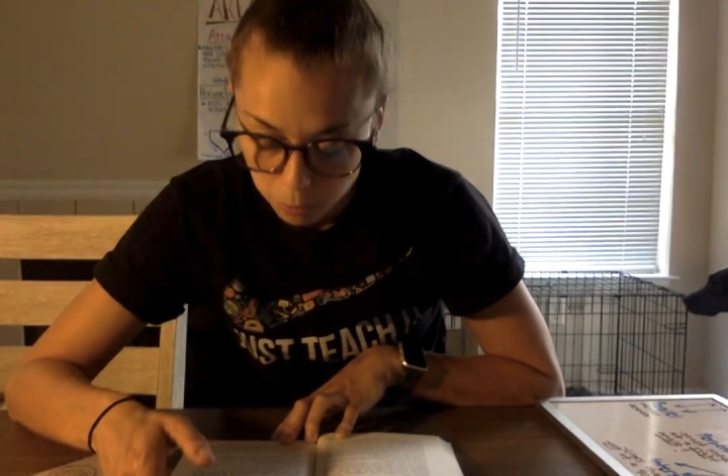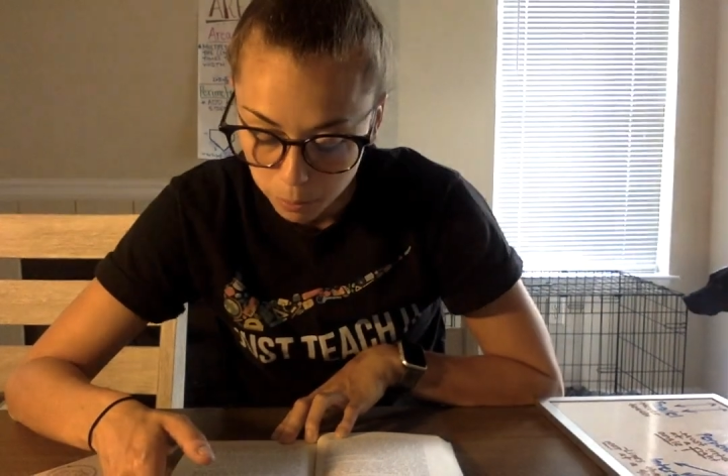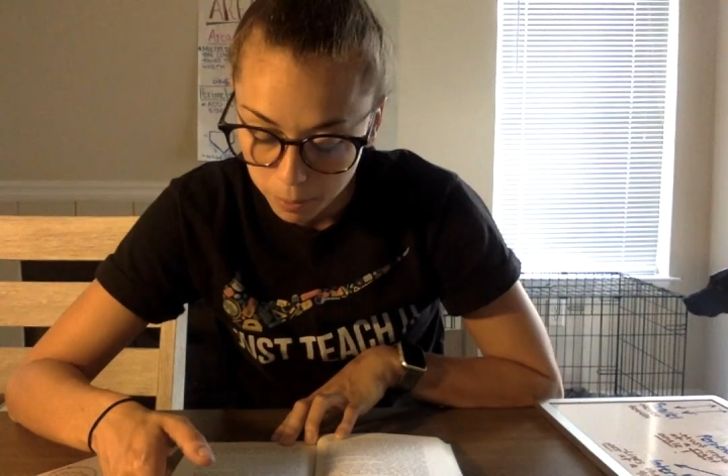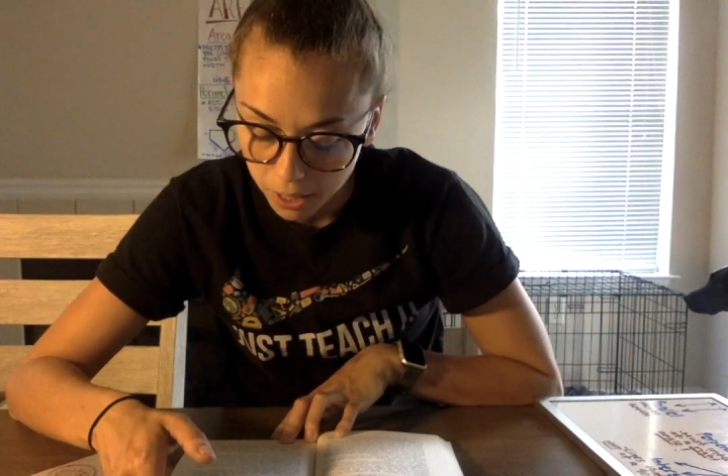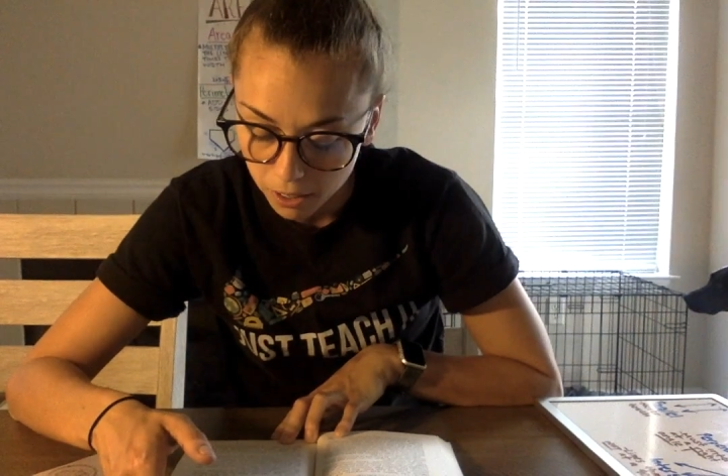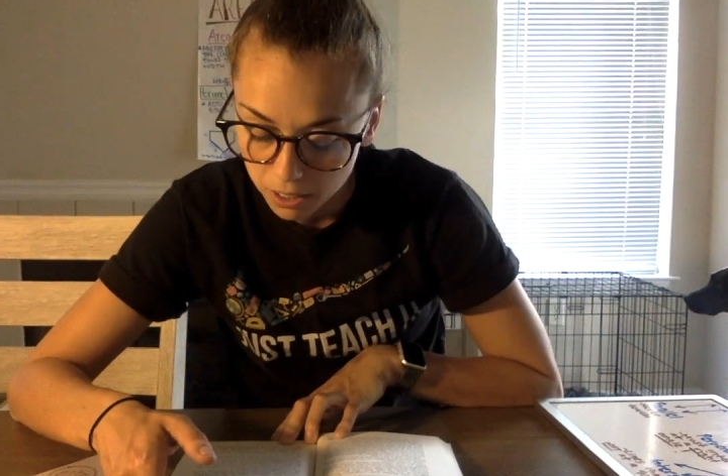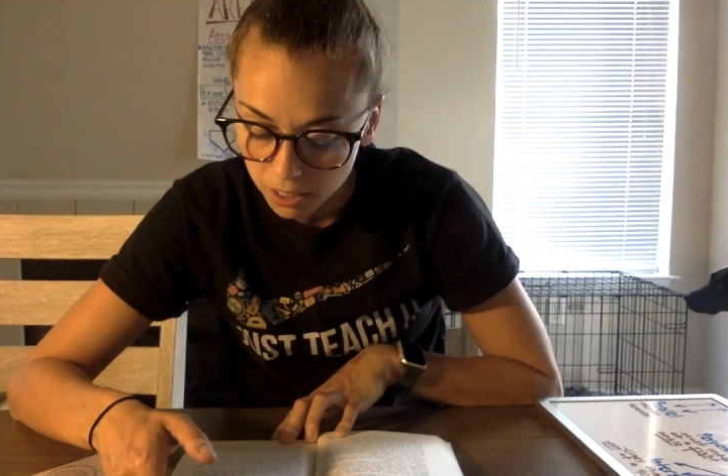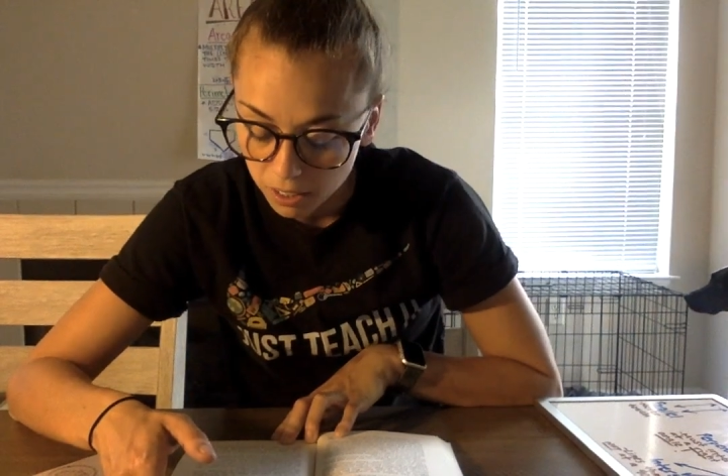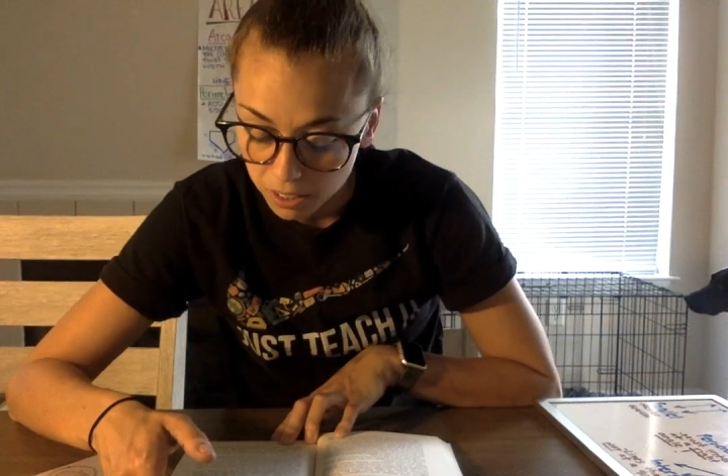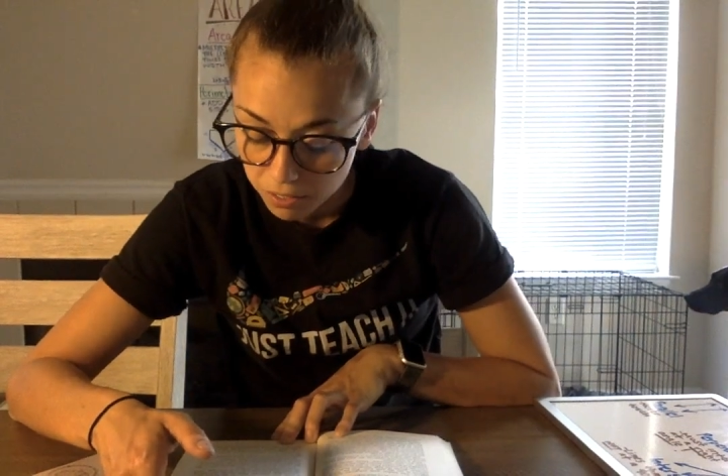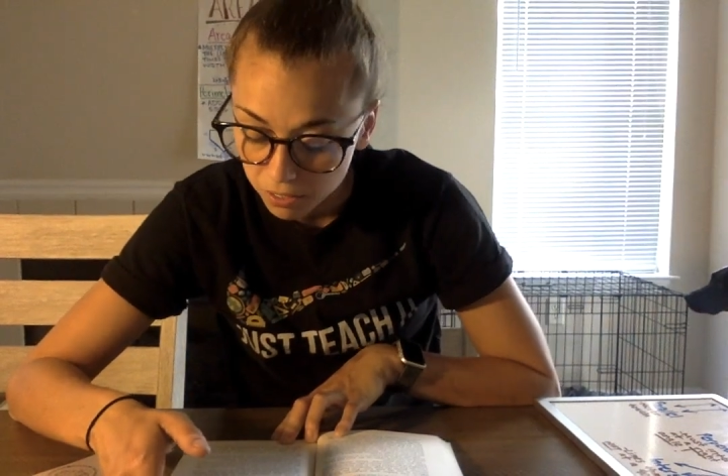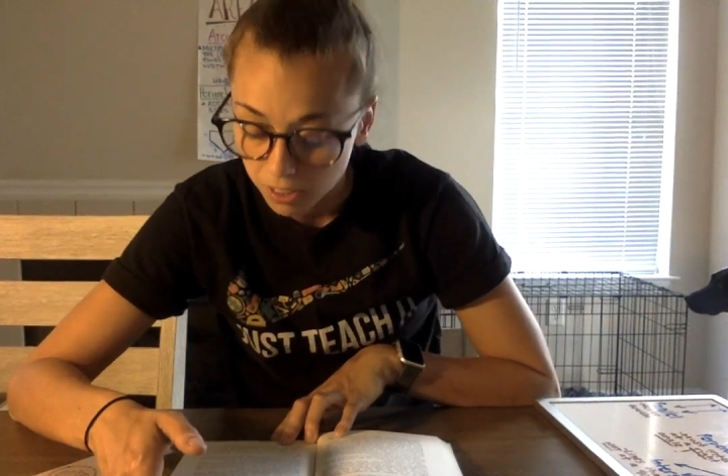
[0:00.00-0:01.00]
preparing to
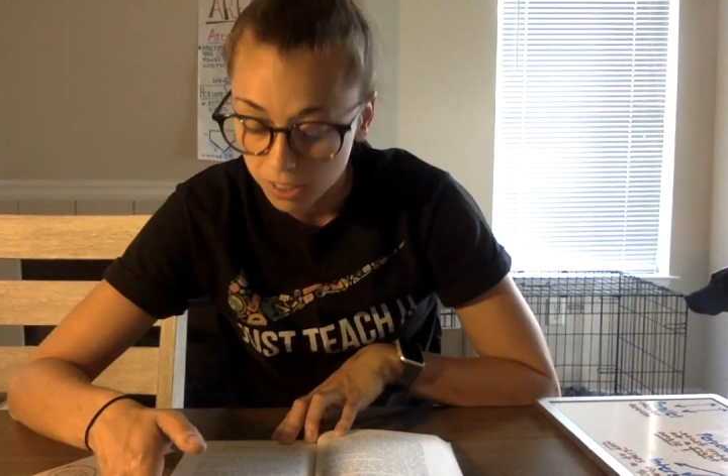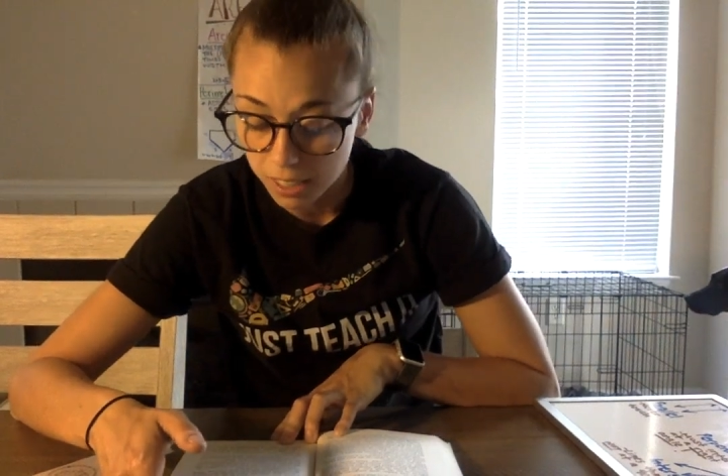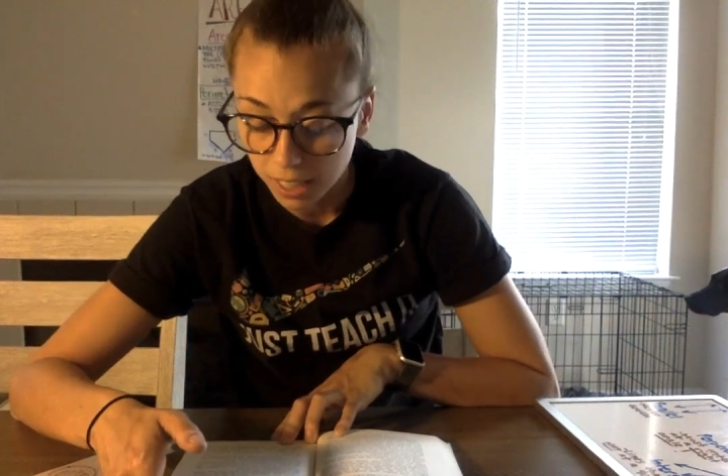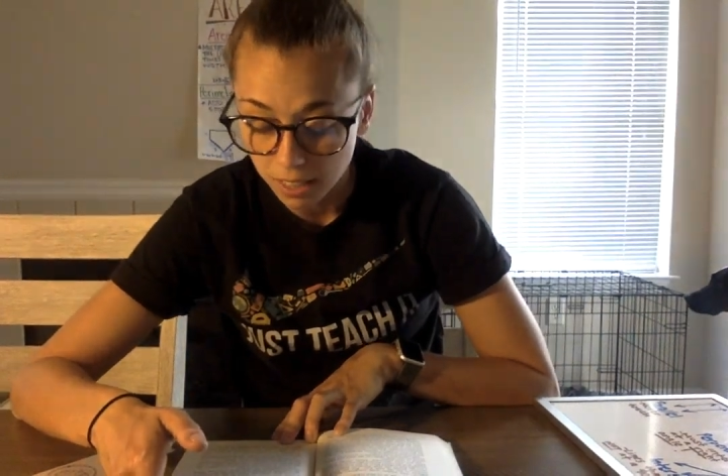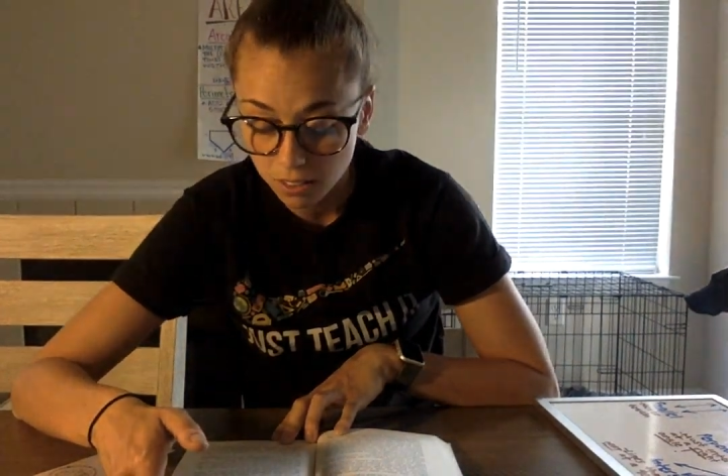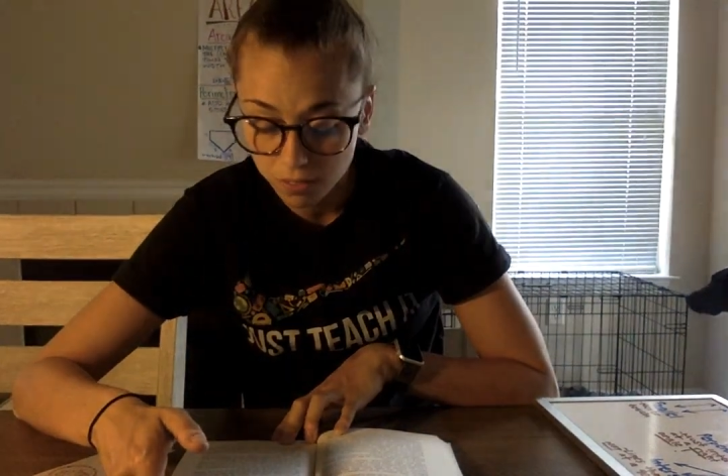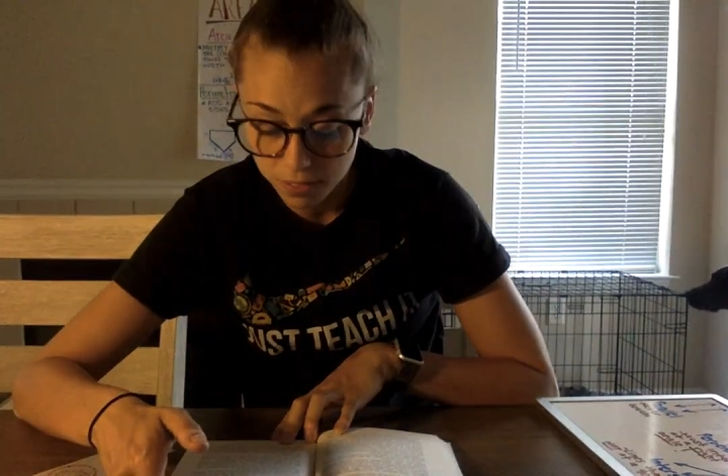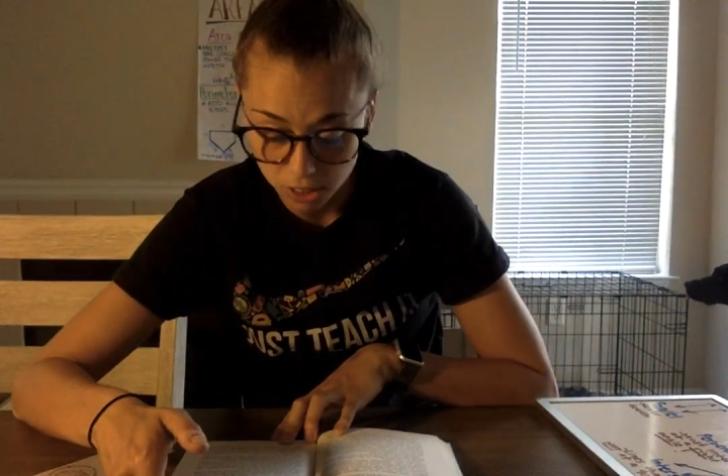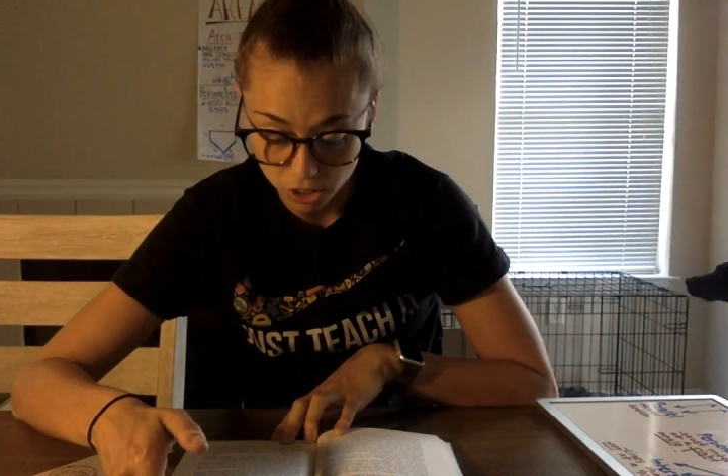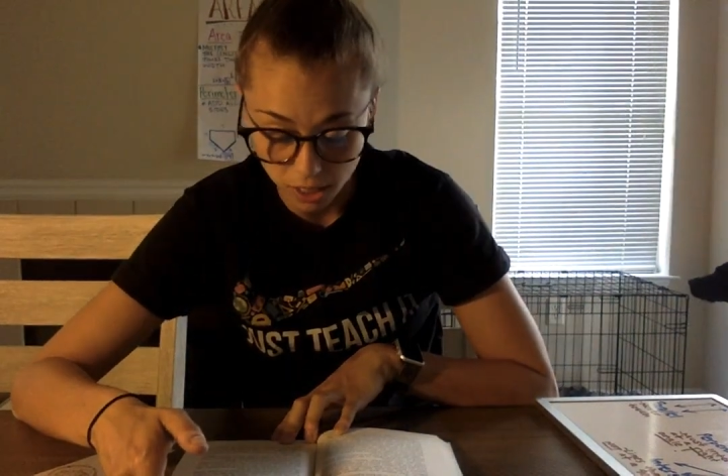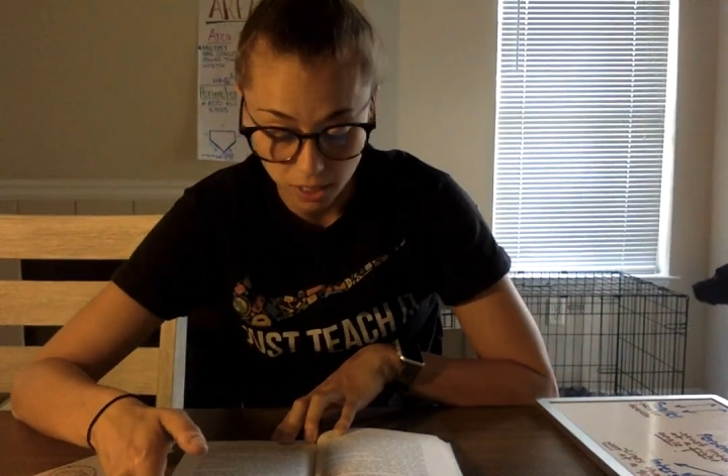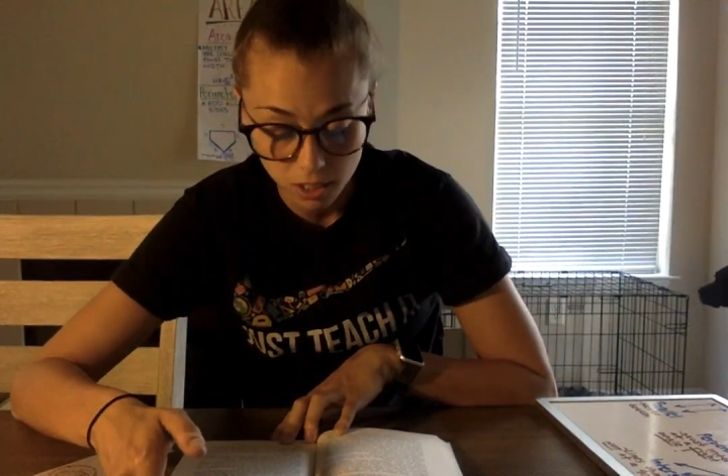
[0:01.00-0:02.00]
leave for the day's
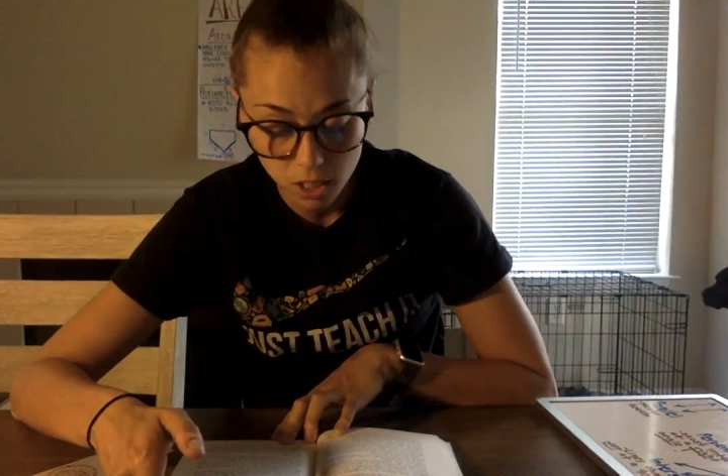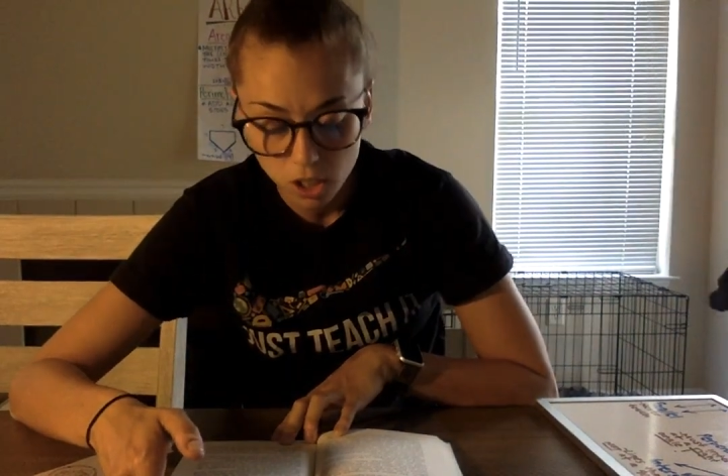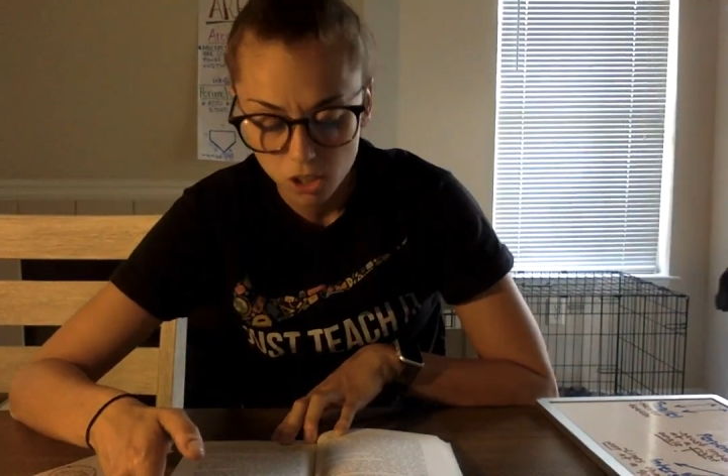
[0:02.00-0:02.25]
fishing,